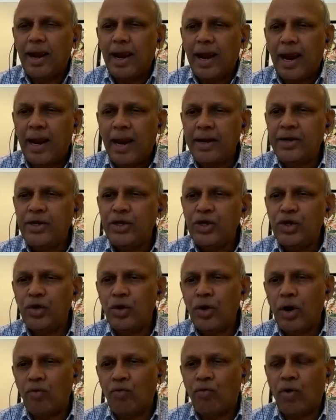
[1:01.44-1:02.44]
And do you
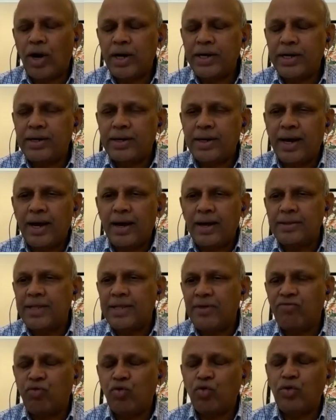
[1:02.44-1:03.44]
know what uh,
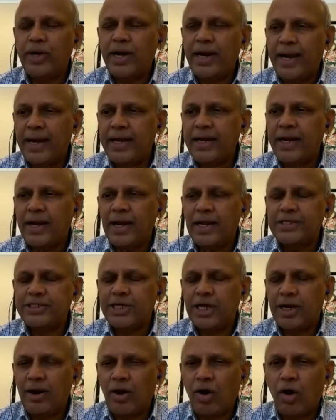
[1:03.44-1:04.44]
the Food and
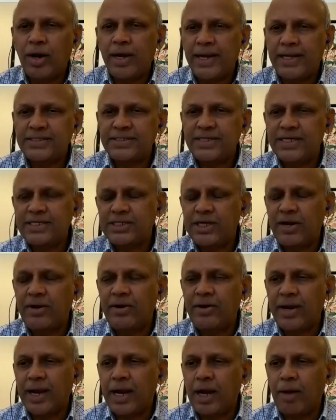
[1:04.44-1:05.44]
Agricultural Organization
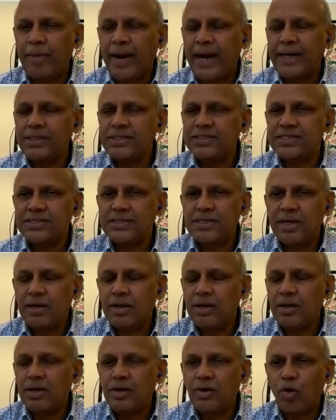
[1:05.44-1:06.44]
recommends?
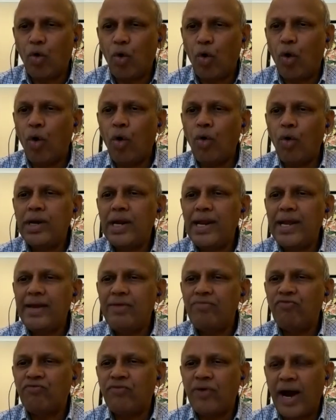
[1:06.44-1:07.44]

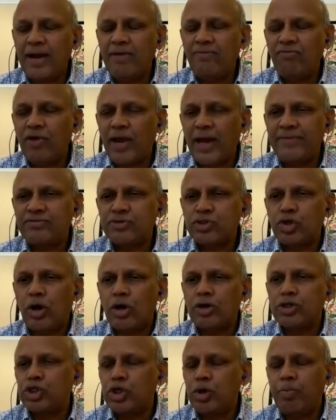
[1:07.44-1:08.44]
Only five
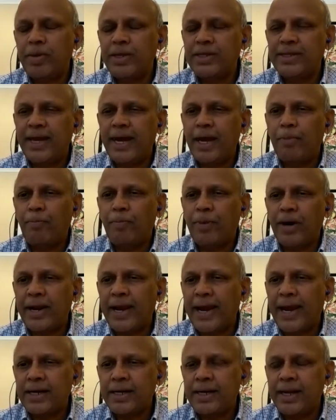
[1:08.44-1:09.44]
livestock should be there per
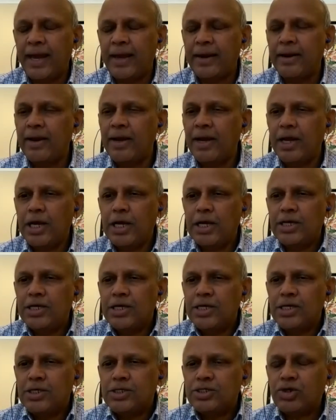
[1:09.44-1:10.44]
hectare.
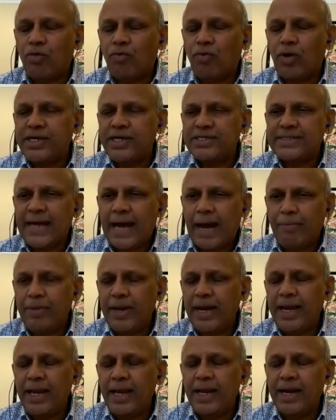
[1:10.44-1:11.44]
So, what is
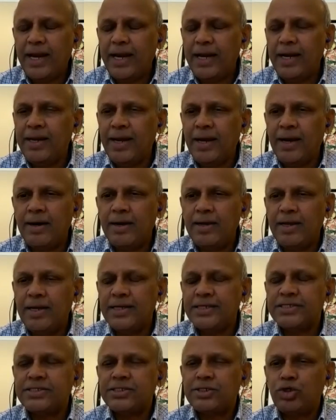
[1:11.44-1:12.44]
happening in India
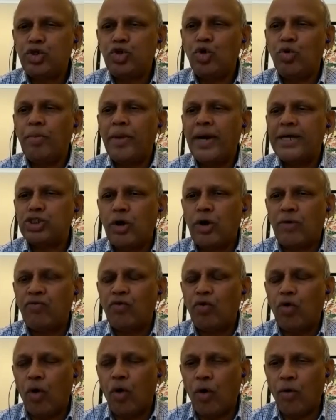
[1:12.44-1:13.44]
is too much of
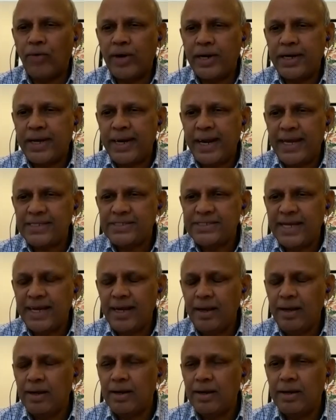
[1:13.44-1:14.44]
overgrazing,